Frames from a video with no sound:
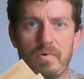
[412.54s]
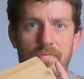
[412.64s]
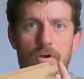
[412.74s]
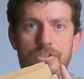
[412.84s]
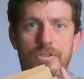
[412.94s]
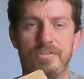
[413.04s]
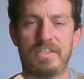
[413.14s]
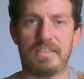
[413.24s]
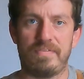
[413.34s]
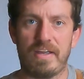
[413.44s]
we have our two
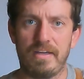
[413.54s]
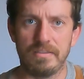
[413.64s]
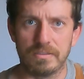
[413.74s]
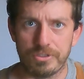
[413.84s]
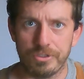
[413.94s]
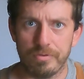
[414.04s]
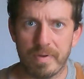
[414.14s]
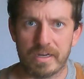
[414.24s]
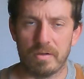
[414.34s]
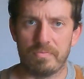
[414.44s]
sets of ends to
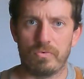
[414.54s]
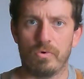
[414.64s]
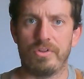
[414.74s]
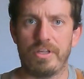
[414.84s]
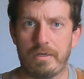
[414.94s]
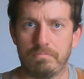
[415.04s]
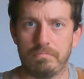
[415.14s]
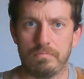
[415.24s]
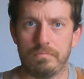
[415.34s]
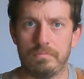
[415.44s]
make up for the
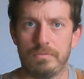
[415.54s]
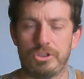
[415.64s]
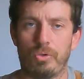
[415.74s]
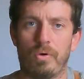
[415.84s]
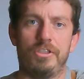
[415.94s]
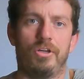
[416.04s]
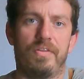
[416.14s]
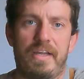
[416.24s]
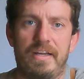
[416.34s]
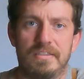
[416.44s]
shortage on the